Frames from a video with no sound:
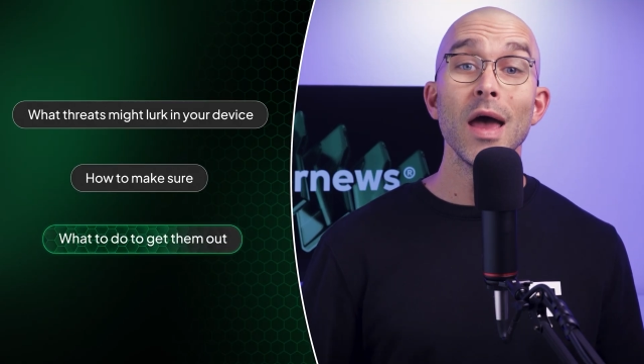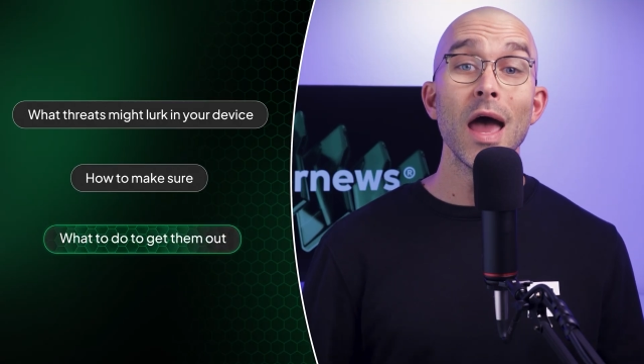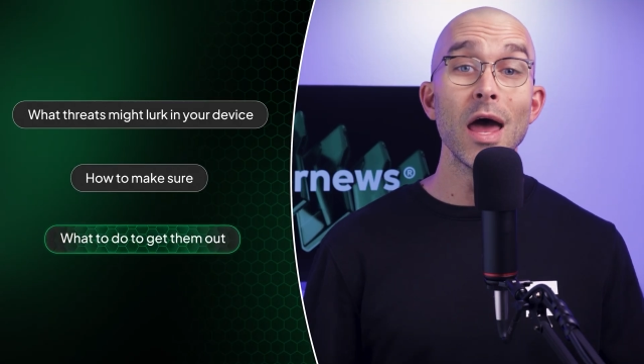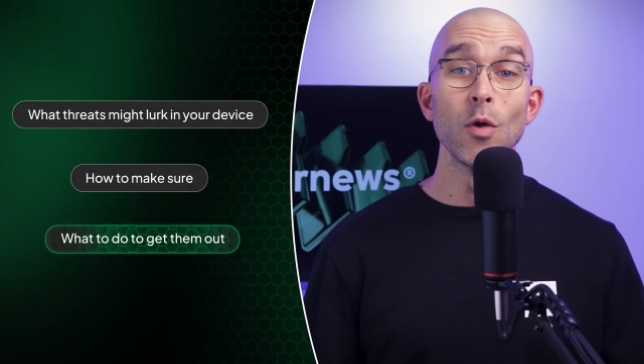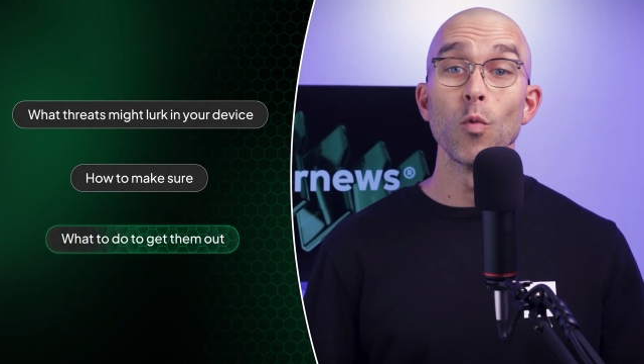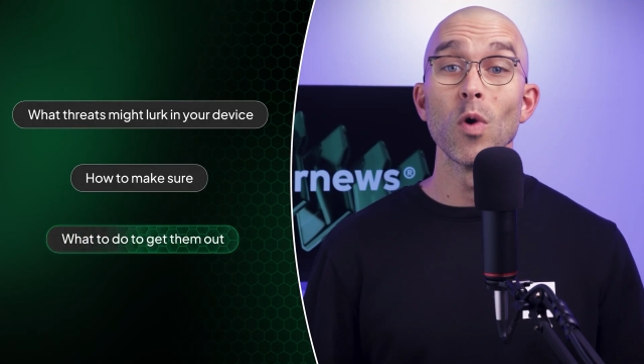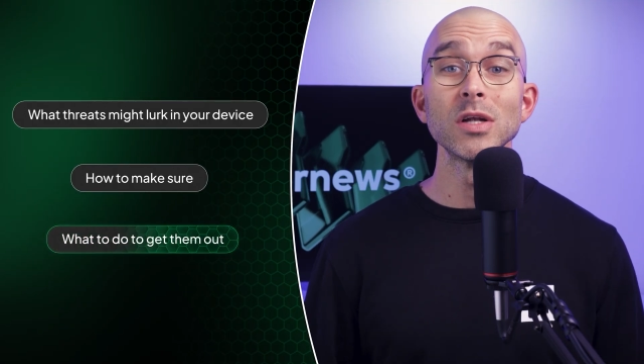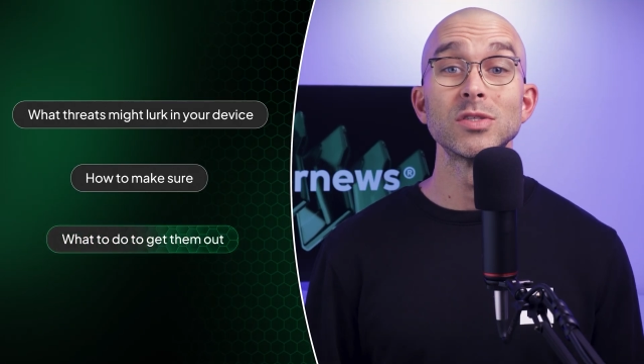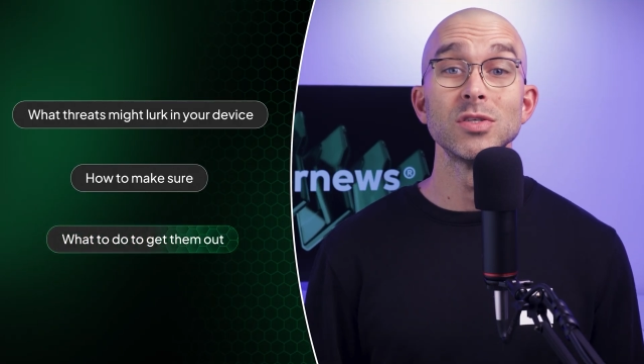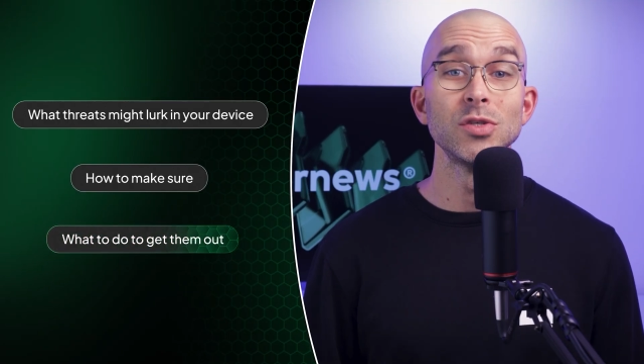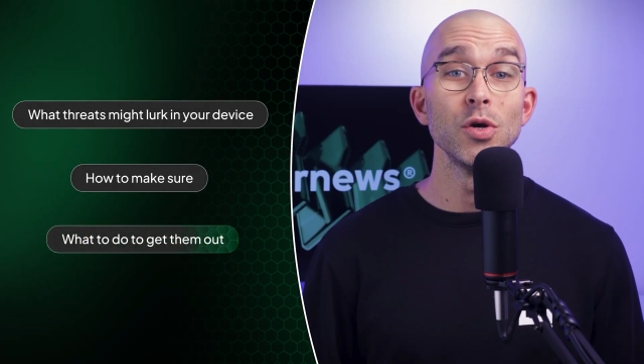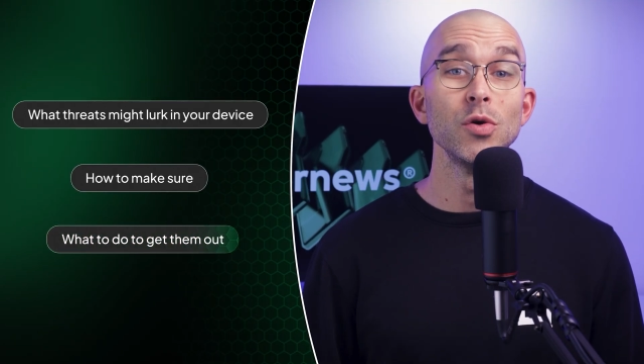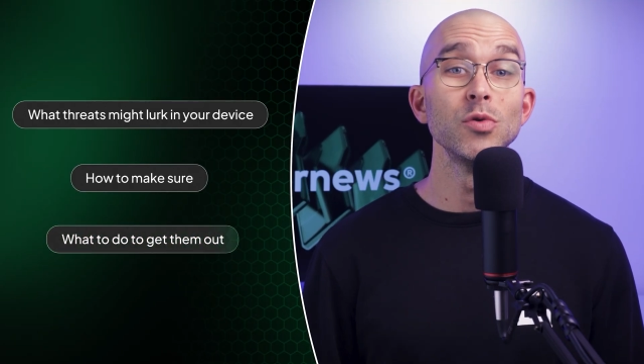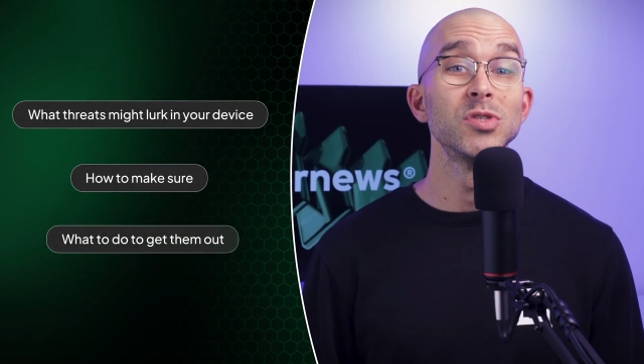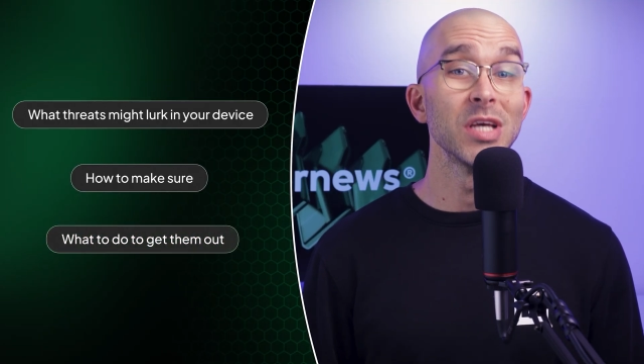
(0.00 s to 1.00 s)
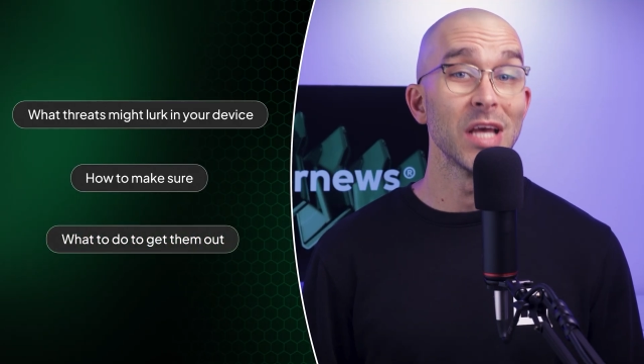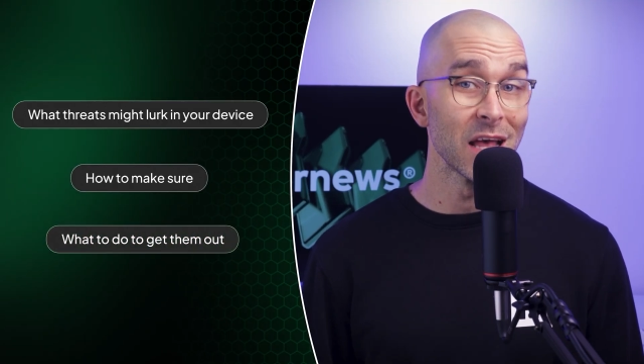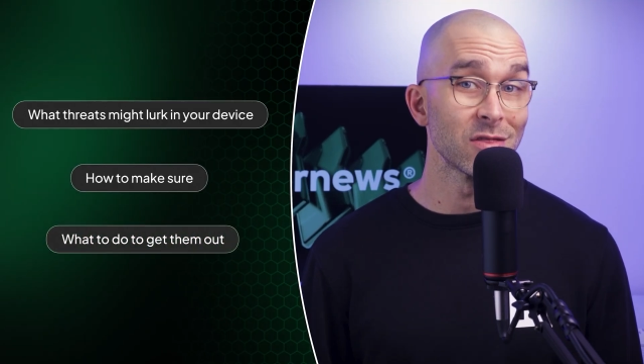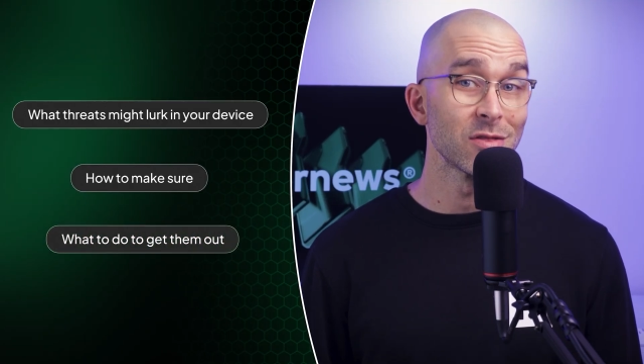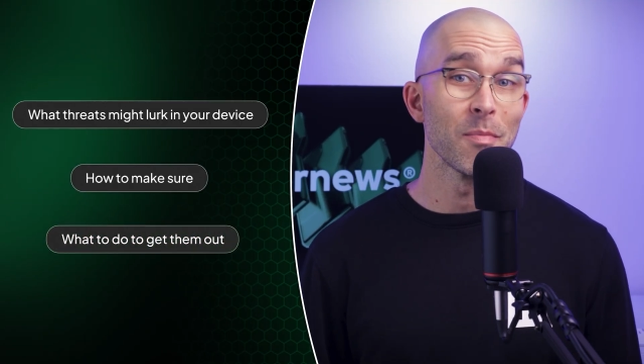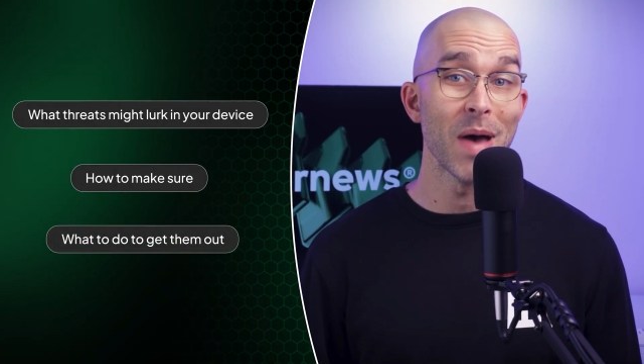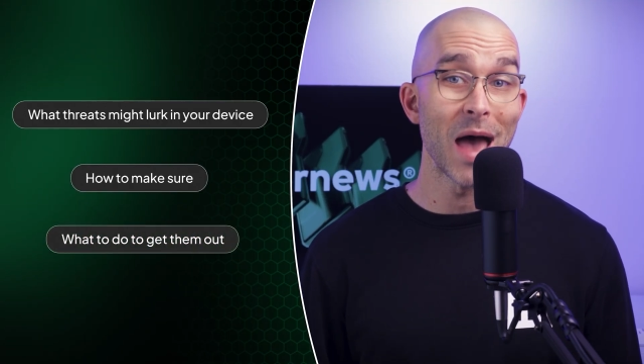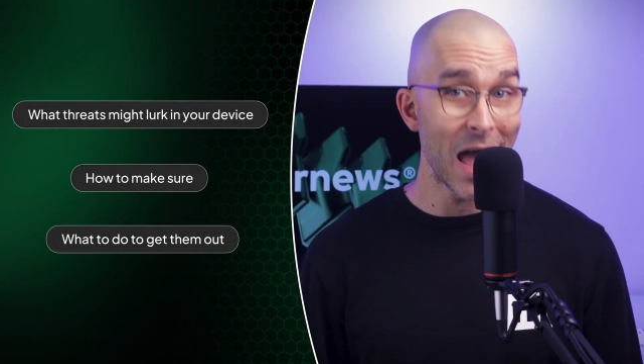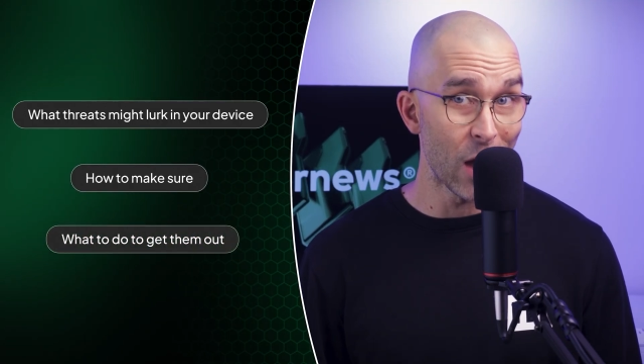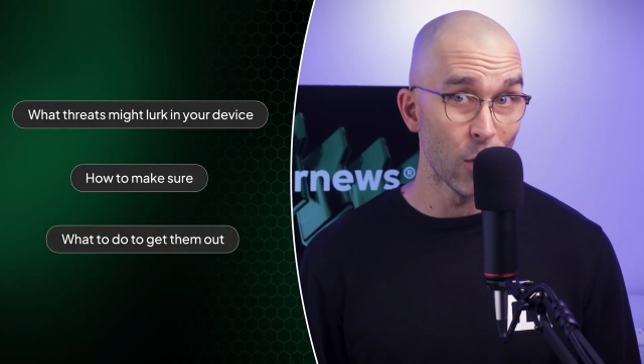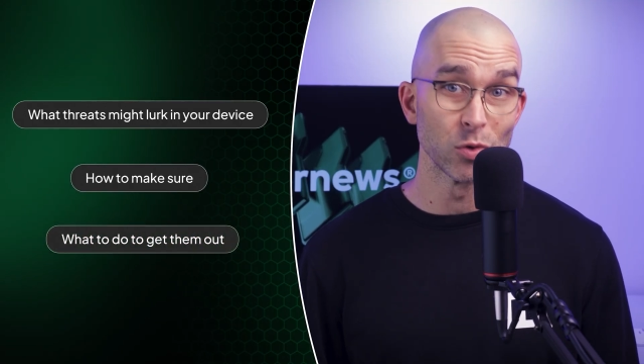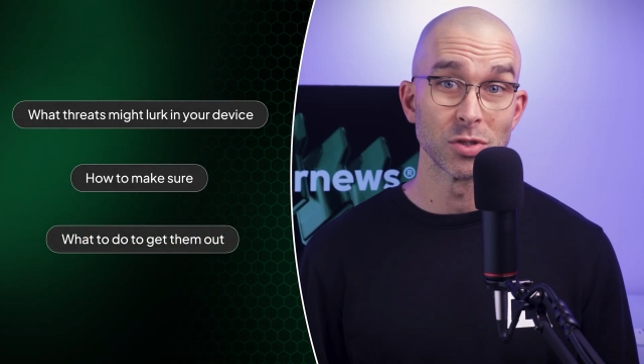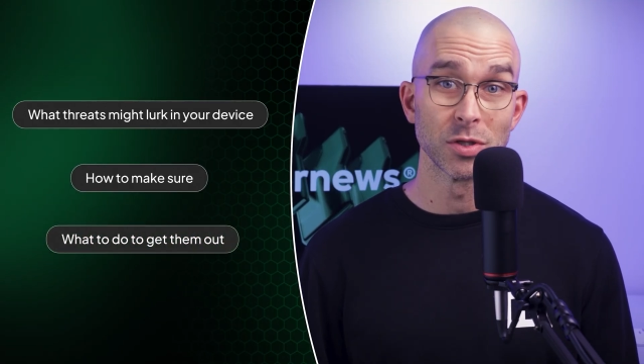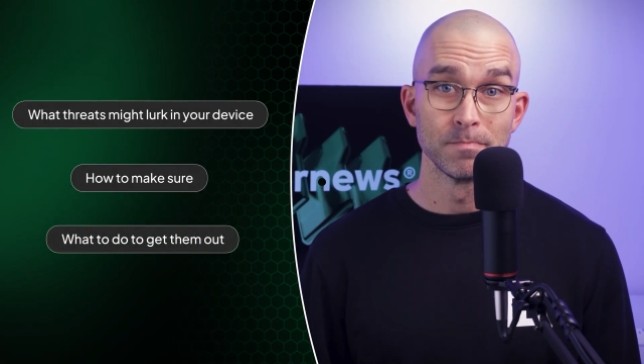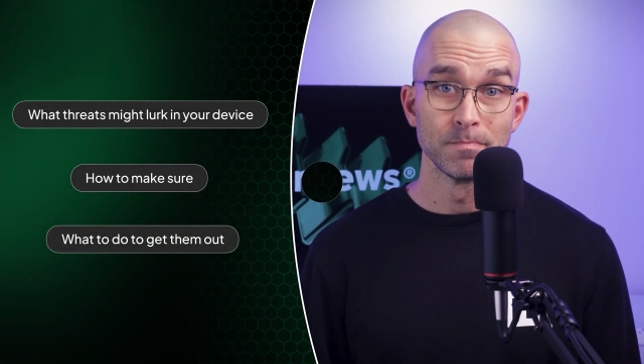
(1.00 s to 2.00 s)
and what to do to get them
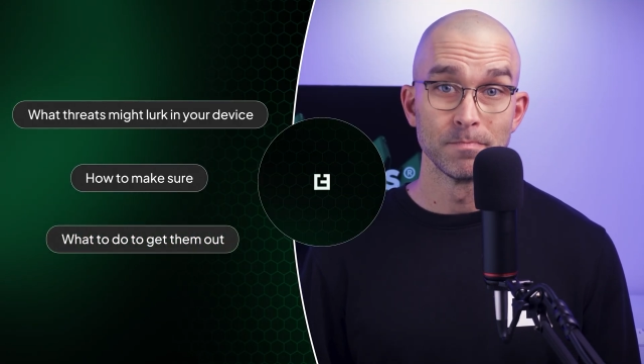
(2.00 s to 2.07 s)
out.